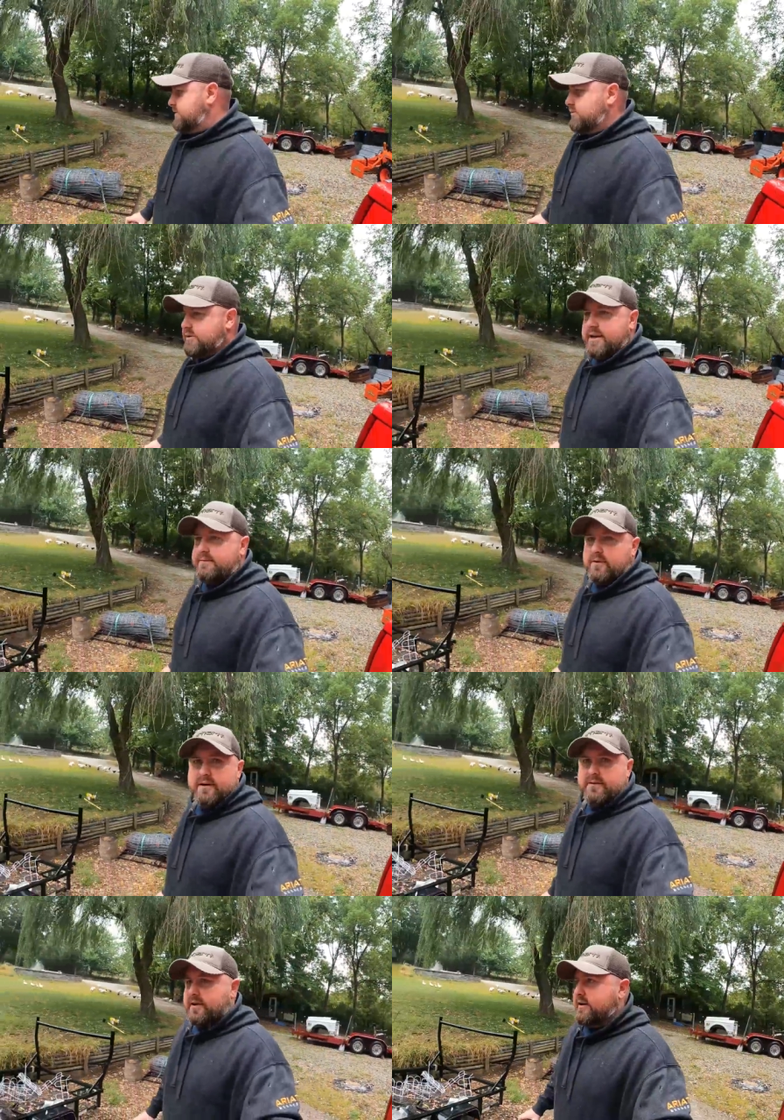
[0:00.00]
you get for
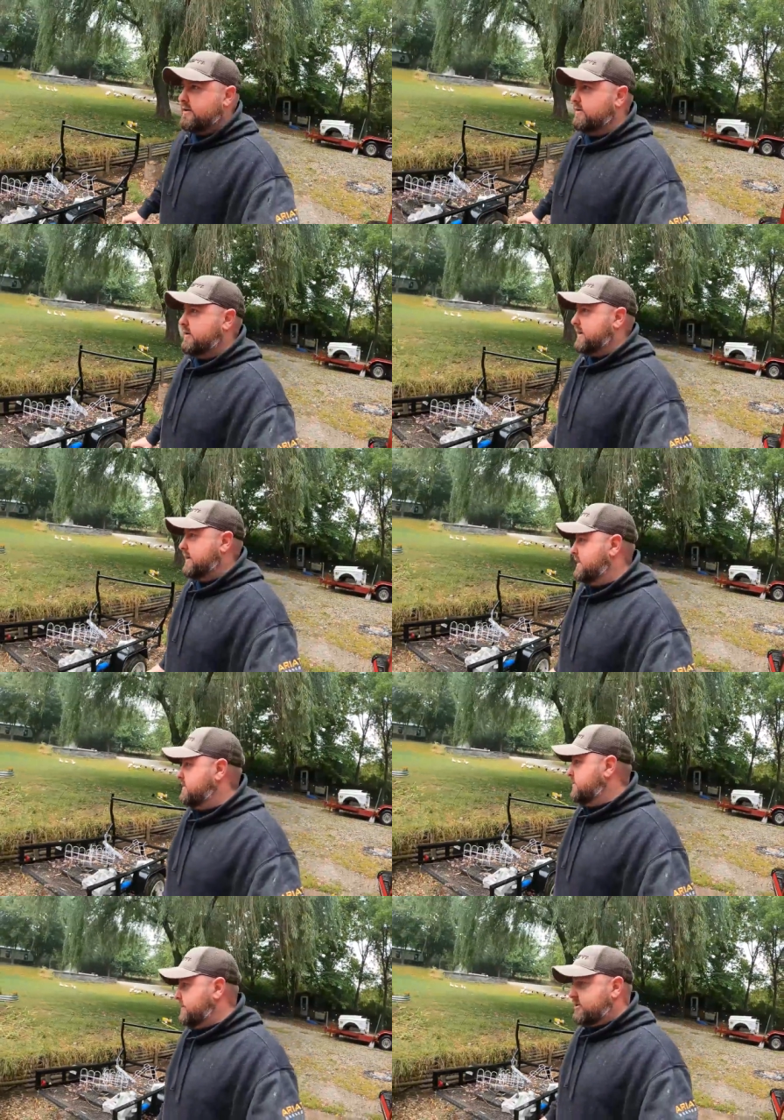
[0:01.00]
living on a hill, I
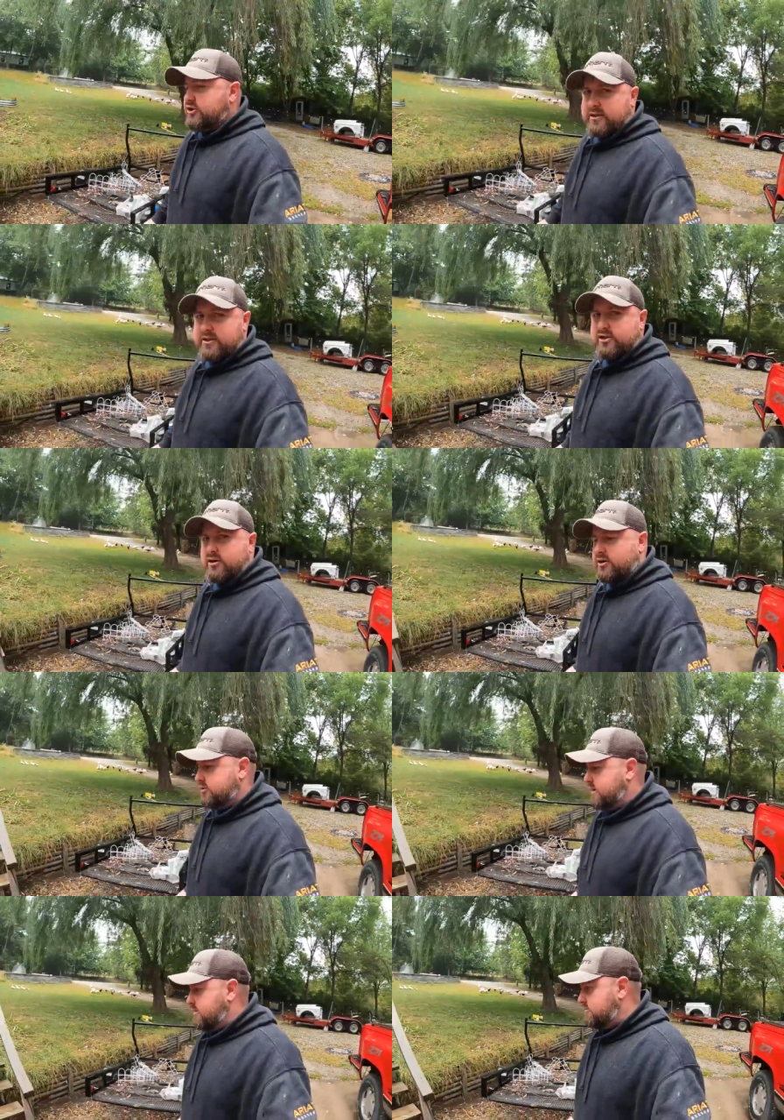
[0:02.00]
guess. But let's check this
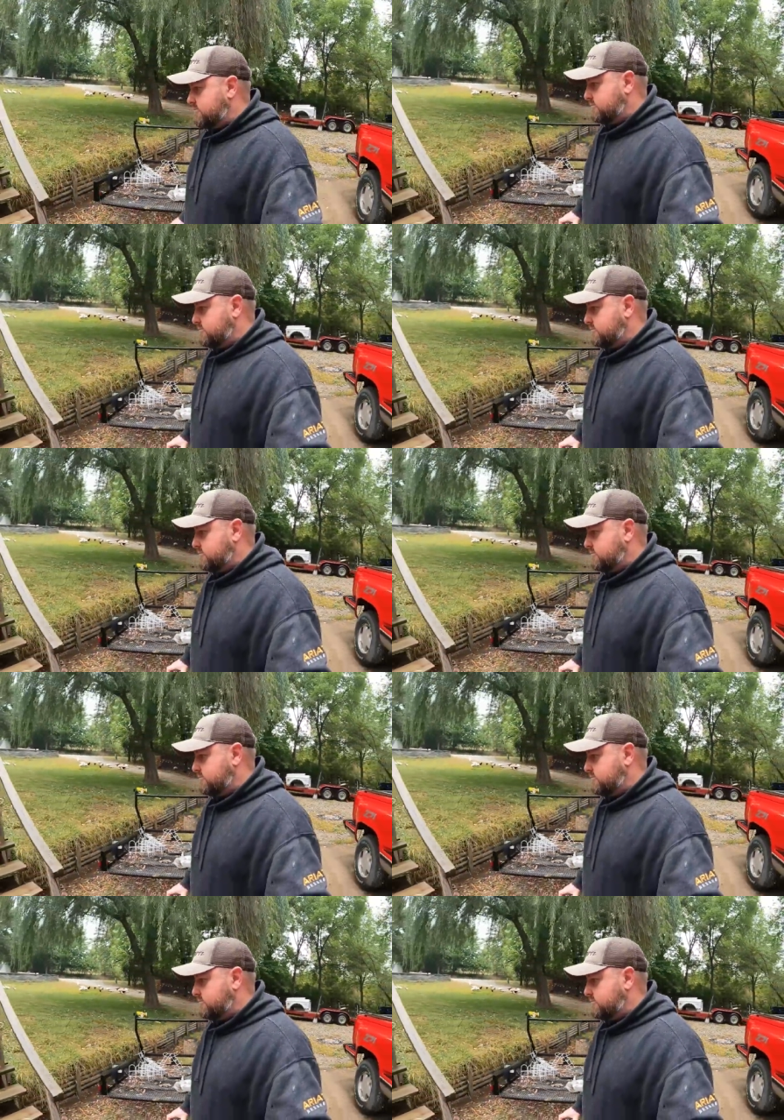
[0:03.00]
charger out.